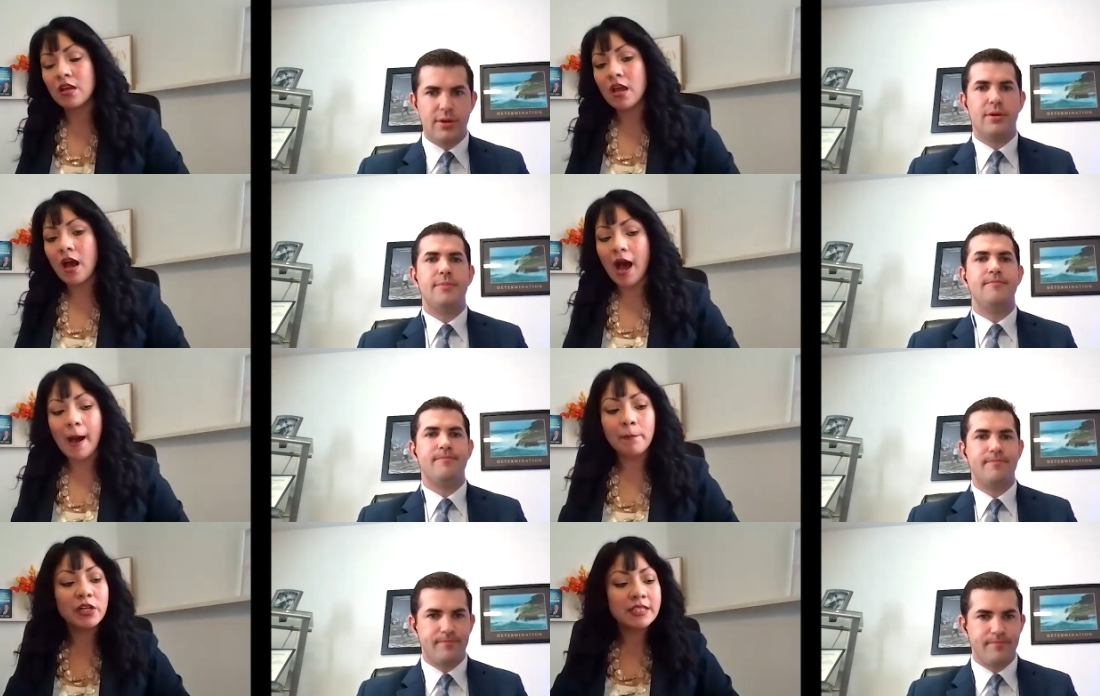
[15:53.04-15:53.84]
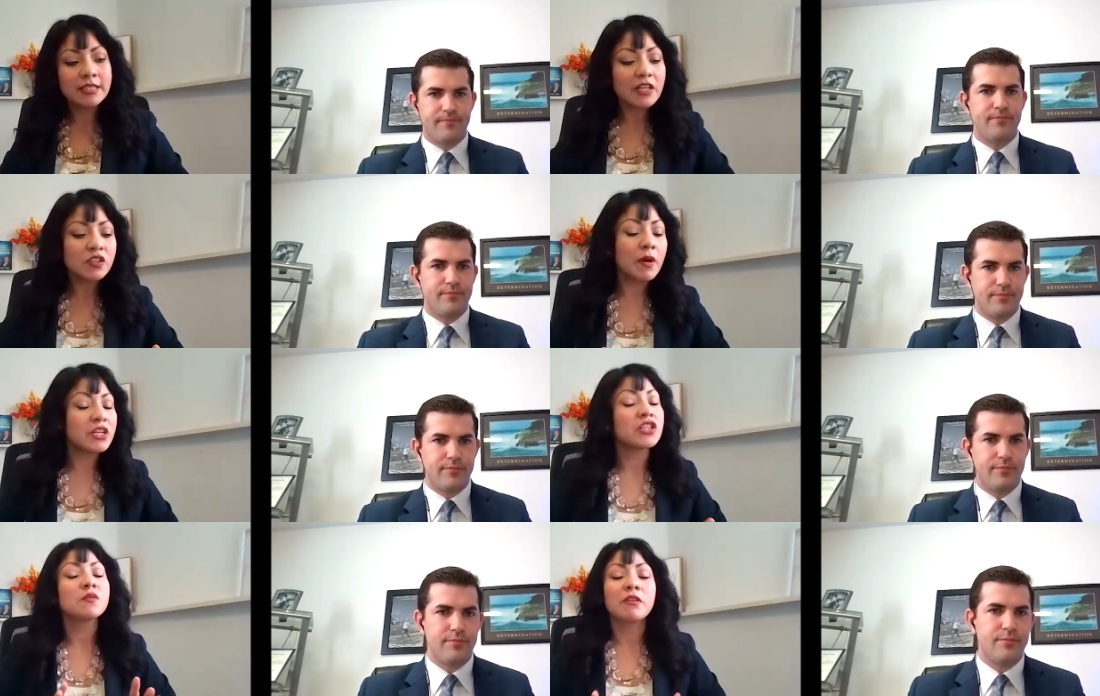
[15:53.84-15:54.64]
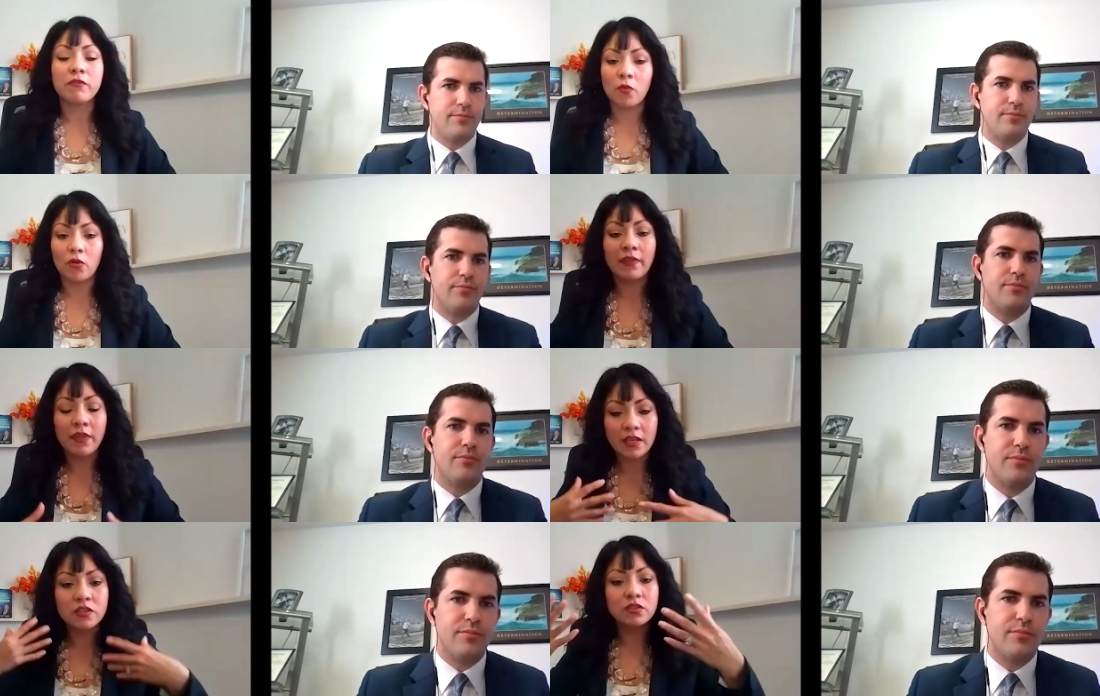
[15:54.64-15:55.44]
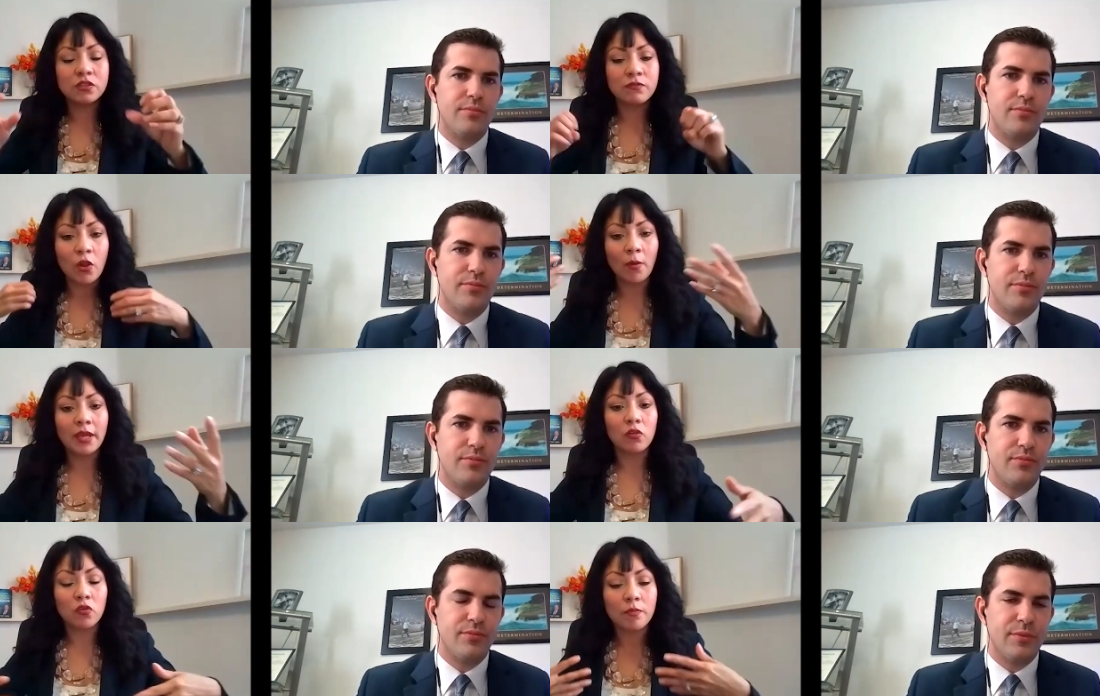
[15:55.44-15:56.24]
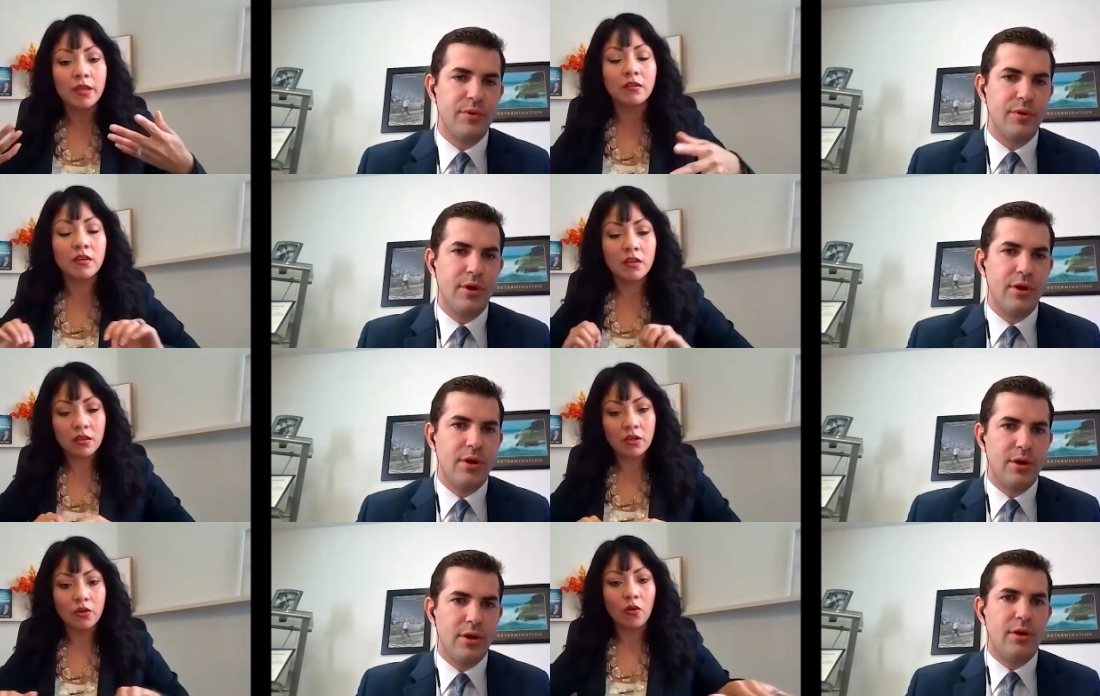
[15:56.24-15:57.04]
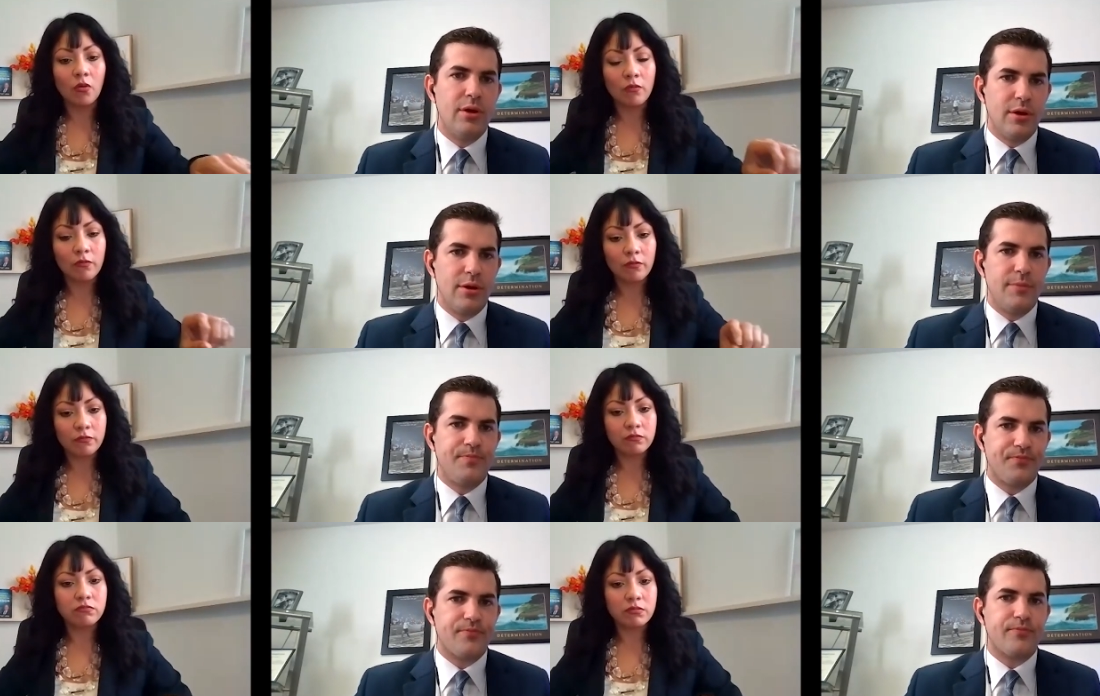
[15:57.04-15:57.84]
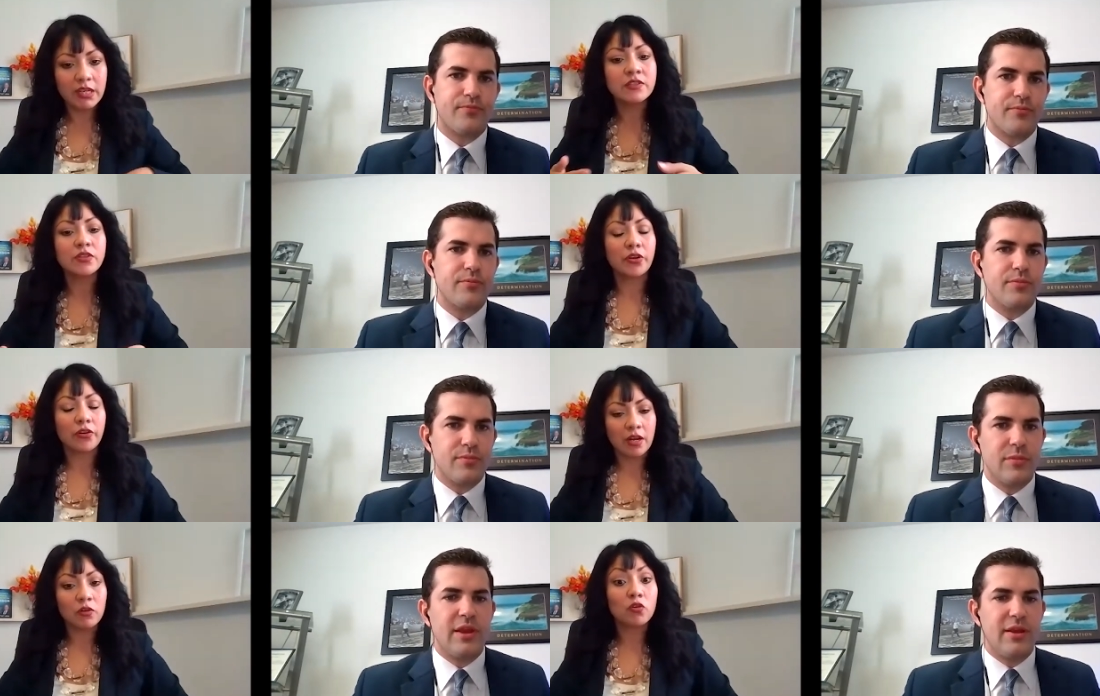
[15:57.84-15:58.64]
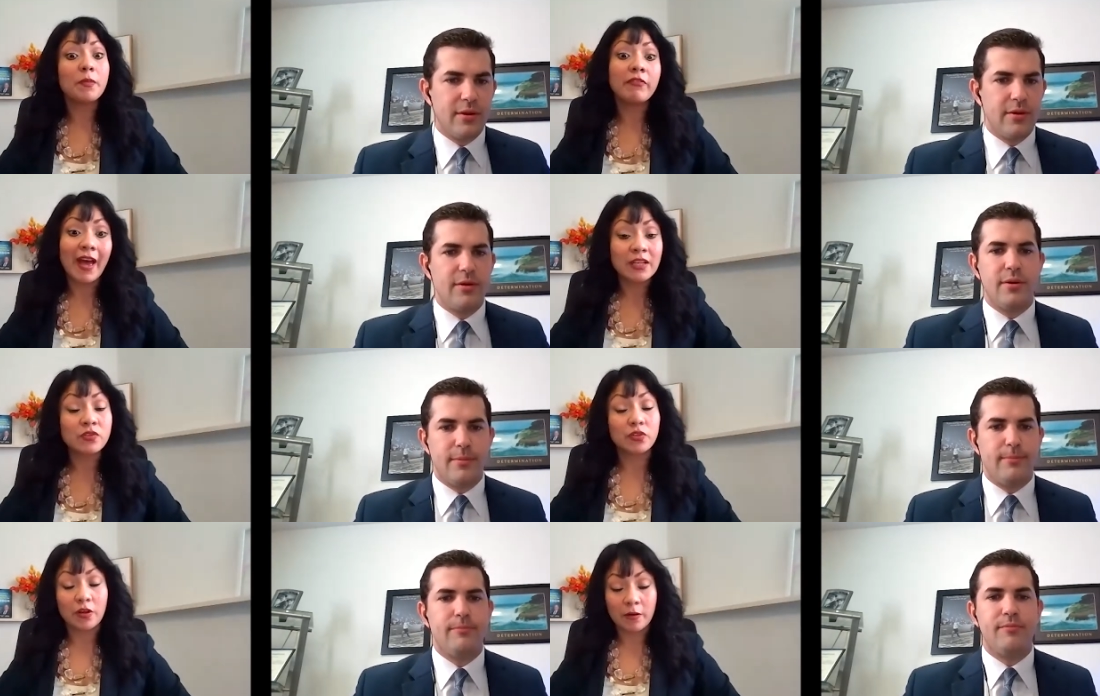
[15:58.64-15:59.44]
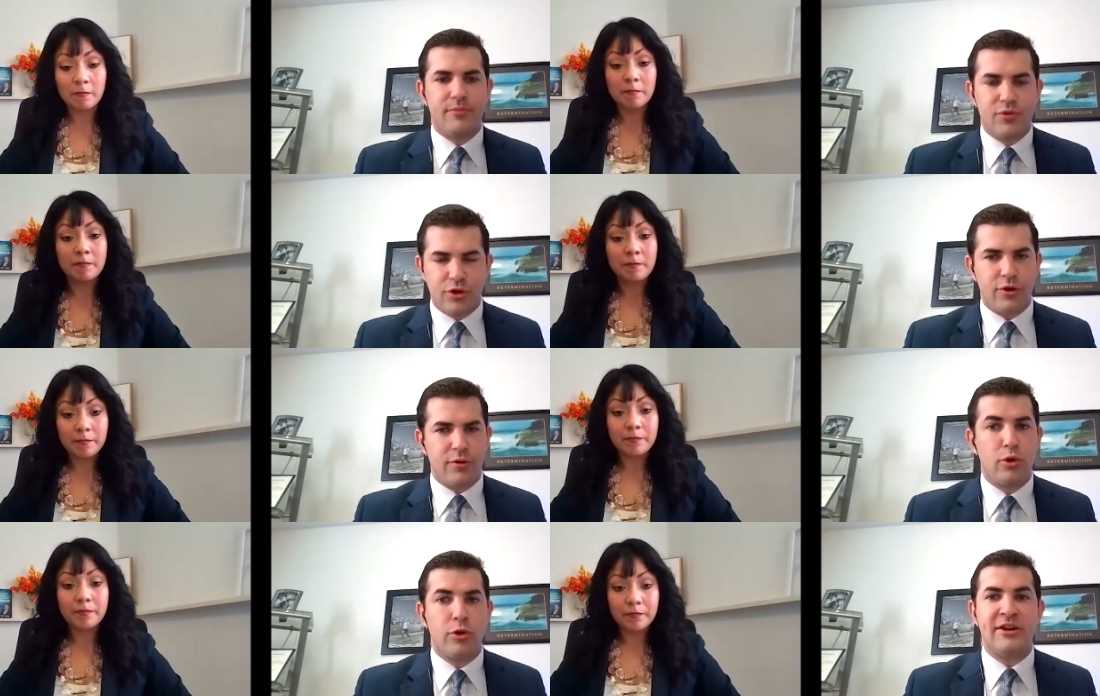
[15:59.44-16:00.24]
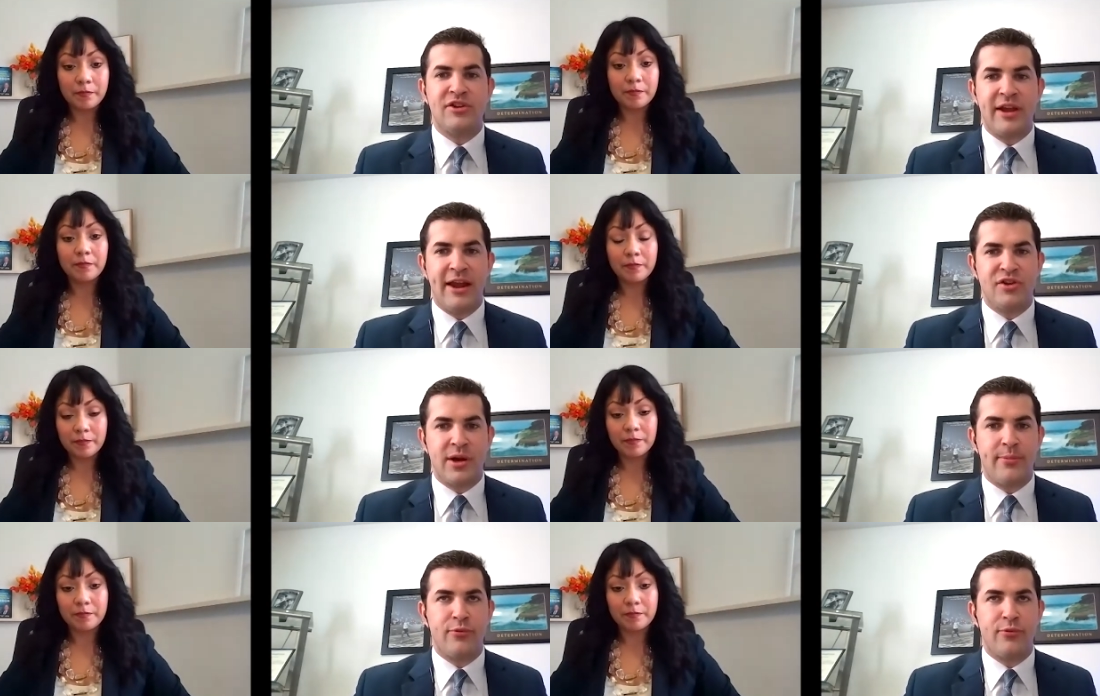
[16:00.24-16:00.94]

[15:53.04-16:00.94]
Speaker 1: But it's not as much as before. I think it's just flowing a little bit, you know, easier and a little bit faster.
Speaker 2: Sure. More education up